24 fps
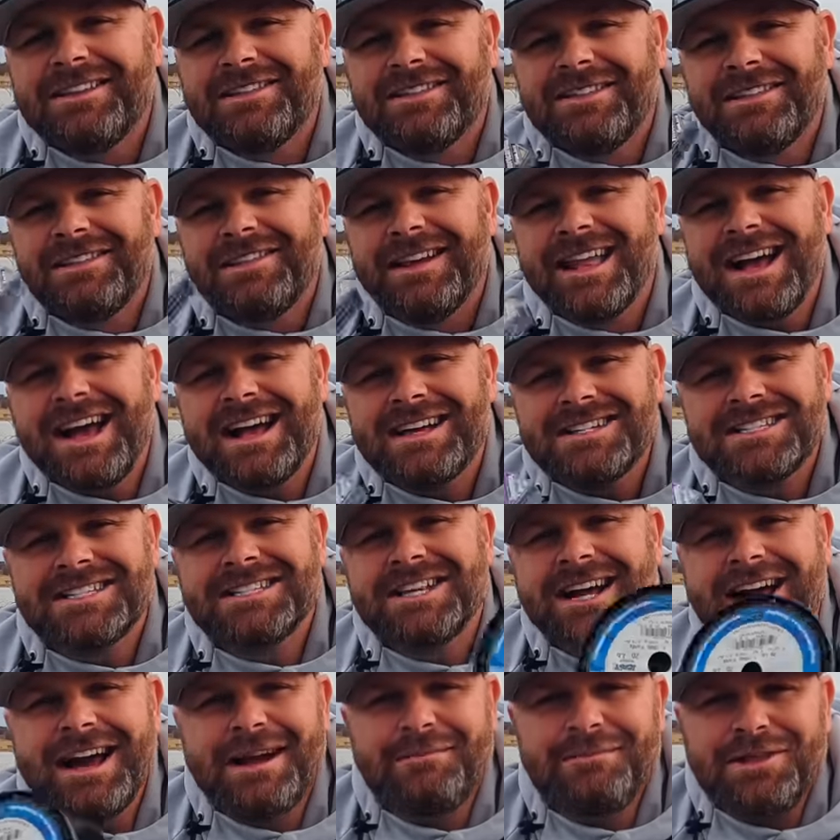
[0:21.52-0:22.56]
The last
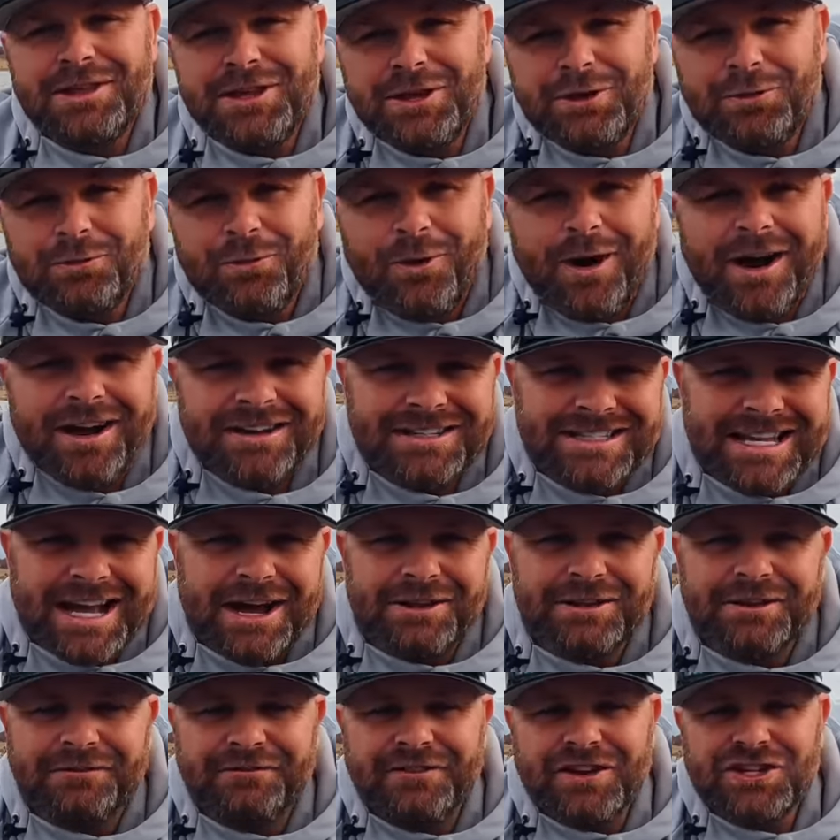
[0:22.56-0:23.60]
time that you walked
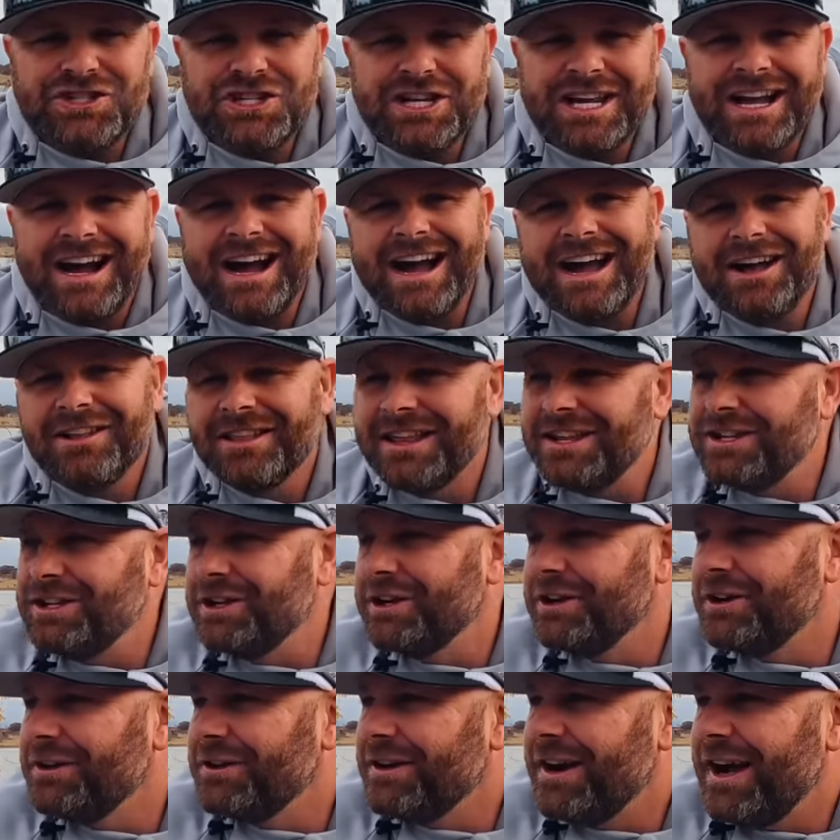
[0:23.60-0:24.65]
down the fishing aisle at
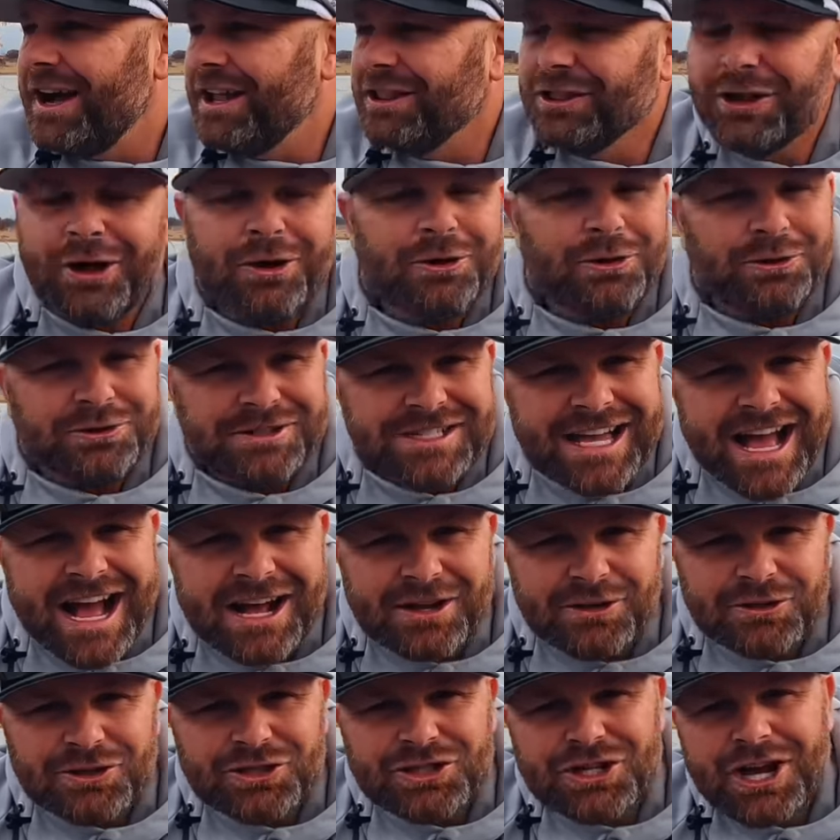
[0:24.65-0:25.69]
your local
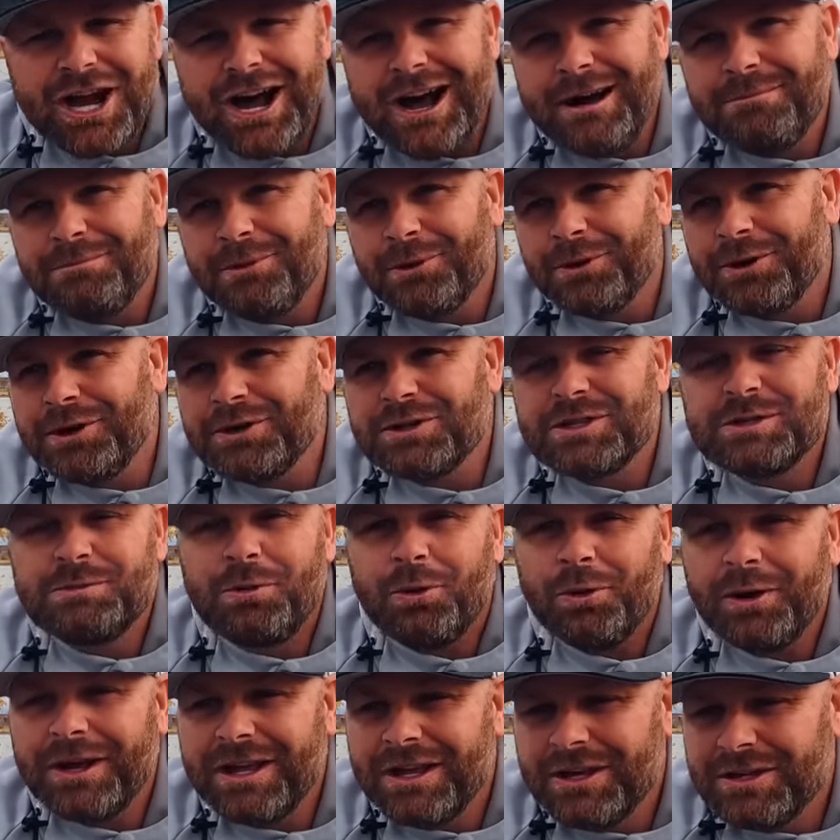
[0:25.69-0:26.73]
tackle shop or your
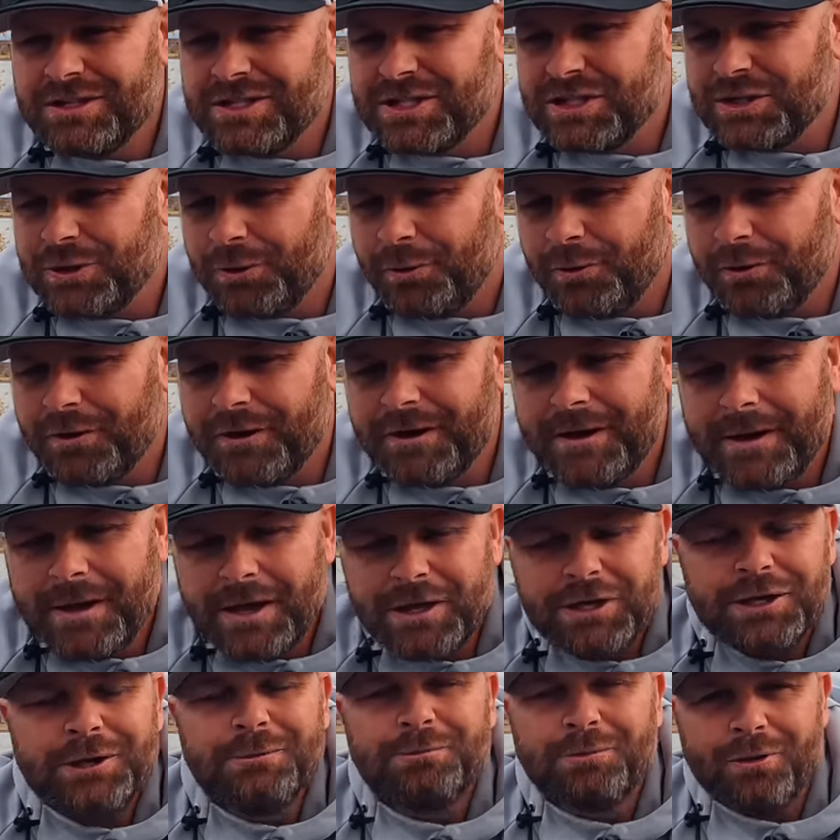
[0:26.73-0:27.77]
sporting goods store,
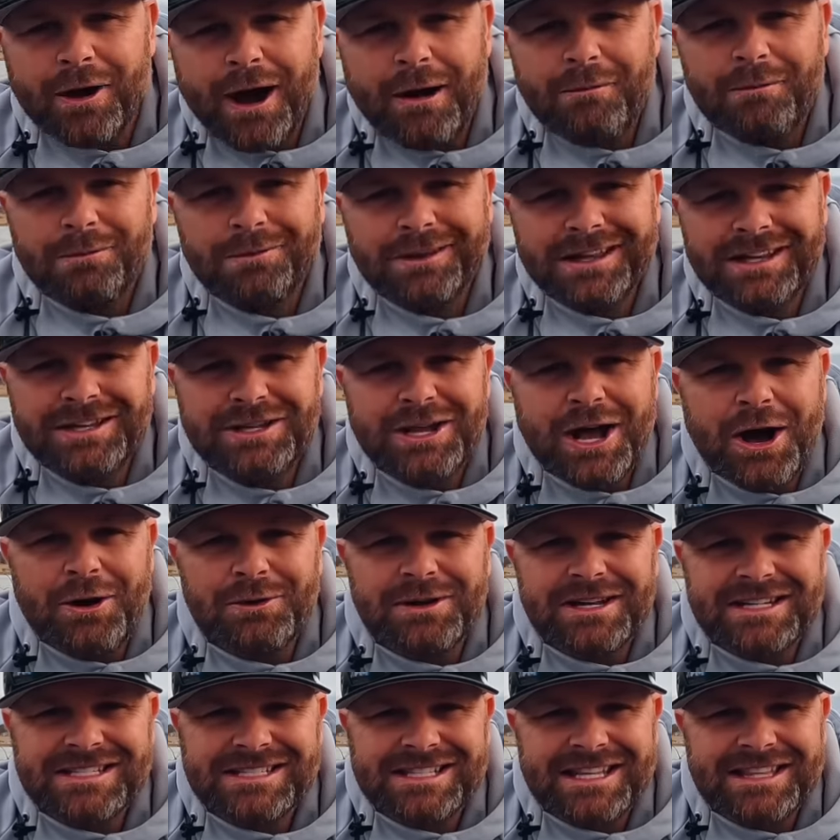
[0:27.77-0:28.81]
you probably
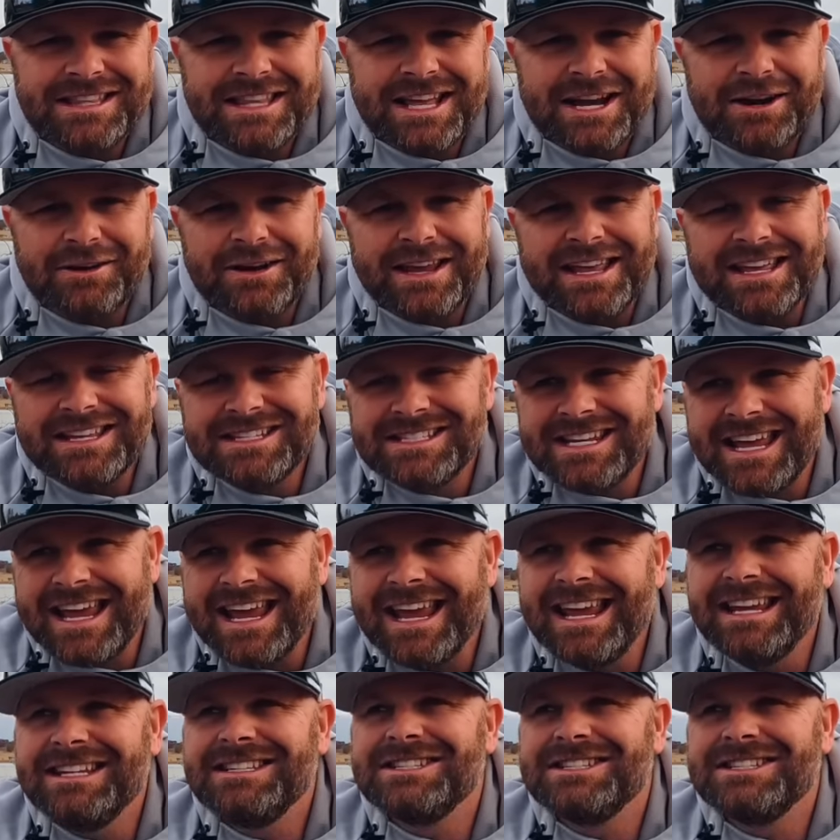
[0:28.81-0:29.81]
noticed that there is a